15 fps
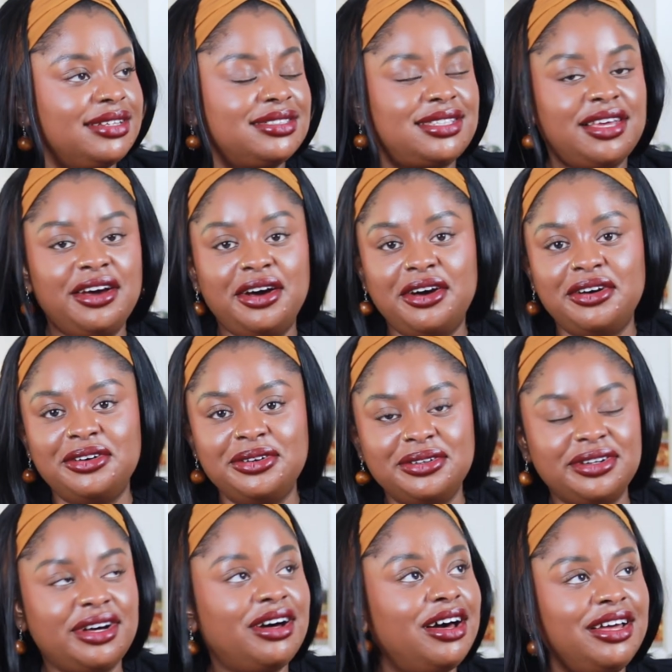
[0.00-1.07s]
So
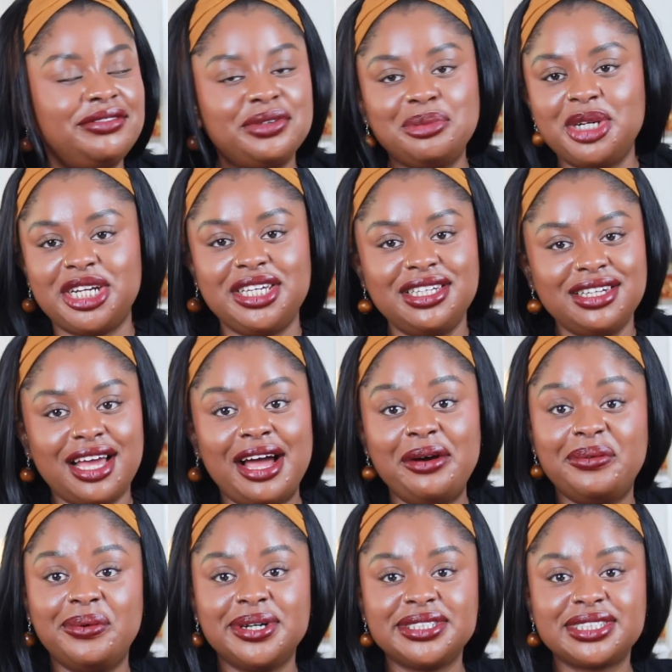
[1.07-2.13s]
everybody
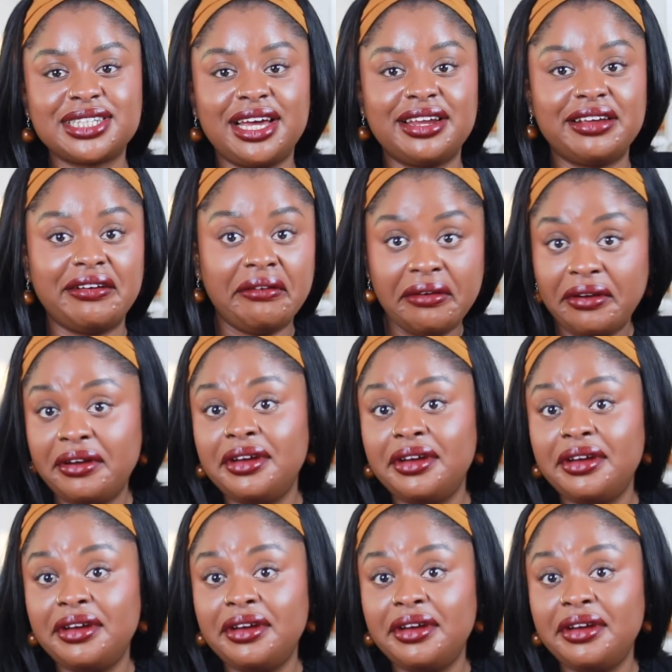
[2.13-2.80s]
at once kind of